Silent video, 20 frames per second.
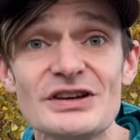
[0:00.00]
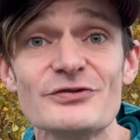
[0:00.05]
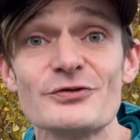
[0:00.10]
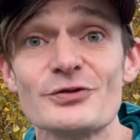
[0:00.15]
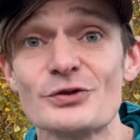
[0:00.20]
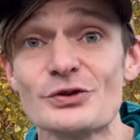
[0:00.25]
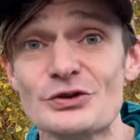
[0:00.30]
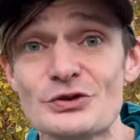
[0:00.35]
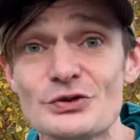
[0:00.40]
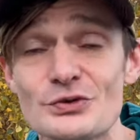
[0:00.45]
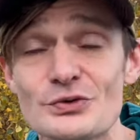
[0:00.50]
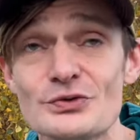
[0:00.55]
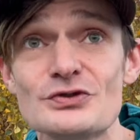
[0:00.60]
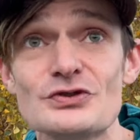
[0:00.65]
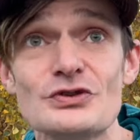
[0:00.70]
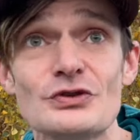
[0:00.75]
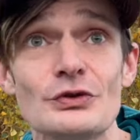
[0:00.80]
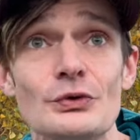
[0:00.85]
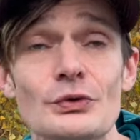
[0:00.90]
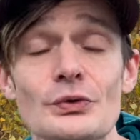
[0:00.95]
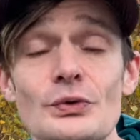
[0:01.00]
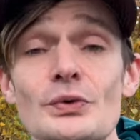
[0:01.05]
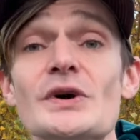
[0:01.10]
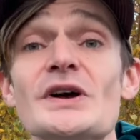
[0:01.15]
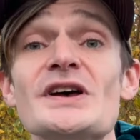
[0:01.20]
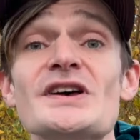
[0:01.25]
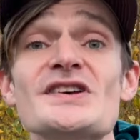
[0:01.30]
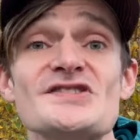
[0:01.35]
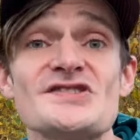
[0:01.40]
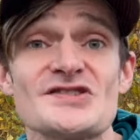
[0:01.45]
for you to
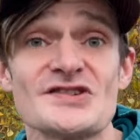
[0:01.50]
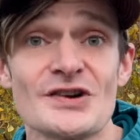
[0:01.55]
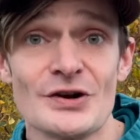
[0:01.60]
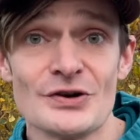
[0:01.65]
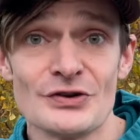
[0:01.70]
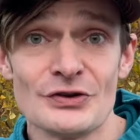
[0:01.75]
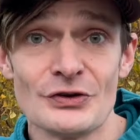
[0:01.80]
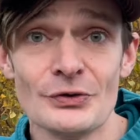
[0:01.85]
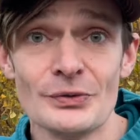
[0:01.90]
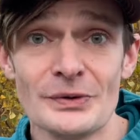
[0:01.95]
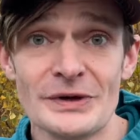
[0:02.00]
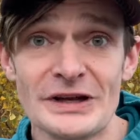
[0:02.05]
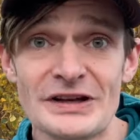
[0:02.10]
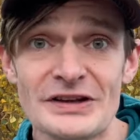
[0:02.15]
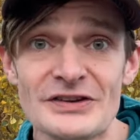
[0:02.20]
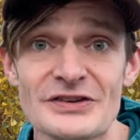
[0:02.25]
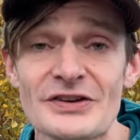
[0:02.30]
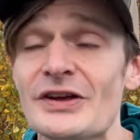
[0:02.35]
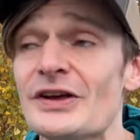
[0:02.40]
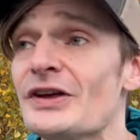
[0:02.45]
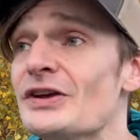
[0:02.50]
start doing it.